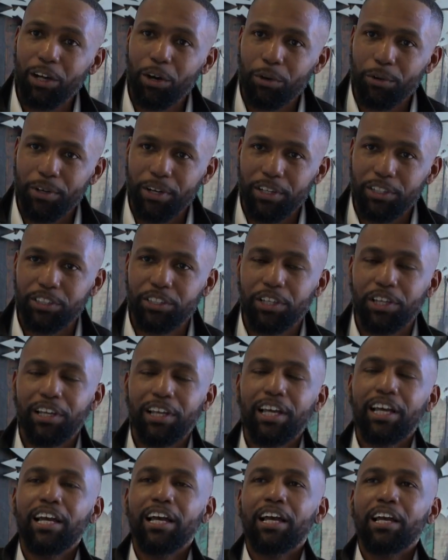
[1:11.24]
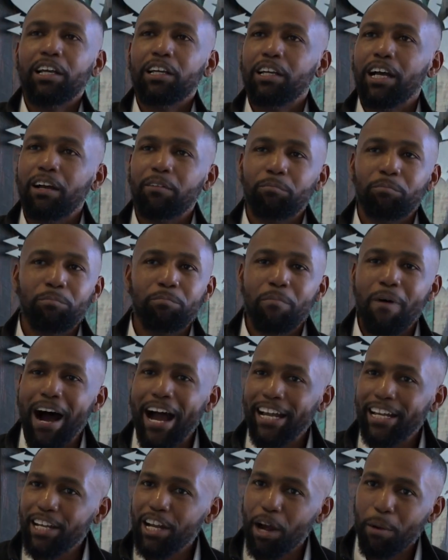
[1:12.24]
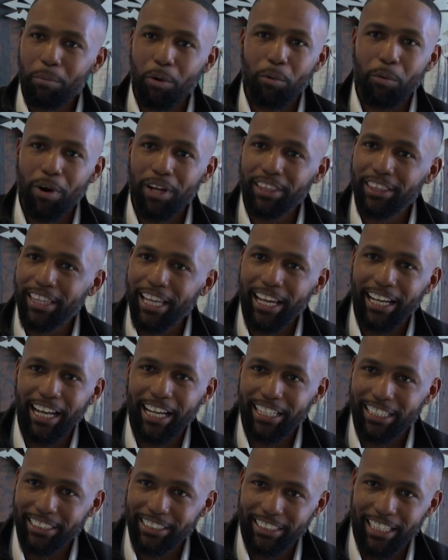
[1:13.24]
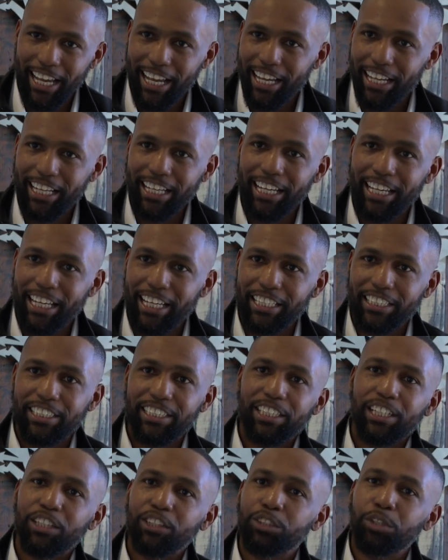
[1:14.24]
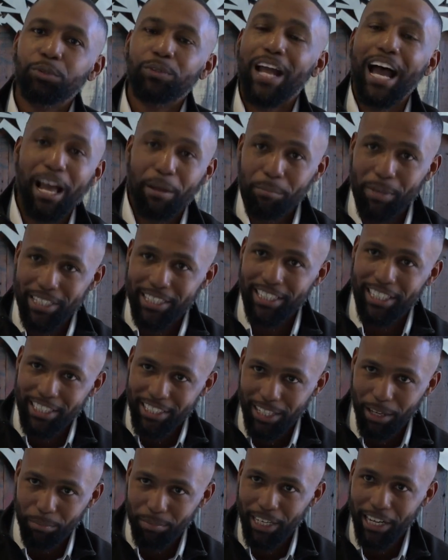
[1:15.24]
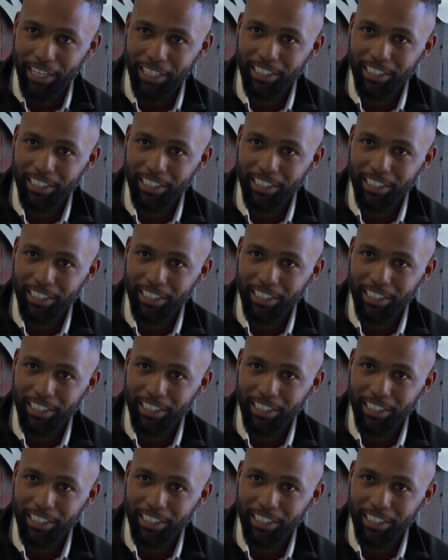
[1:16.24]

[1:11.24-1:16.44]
owners, my number one thing I can say is do not miss this update.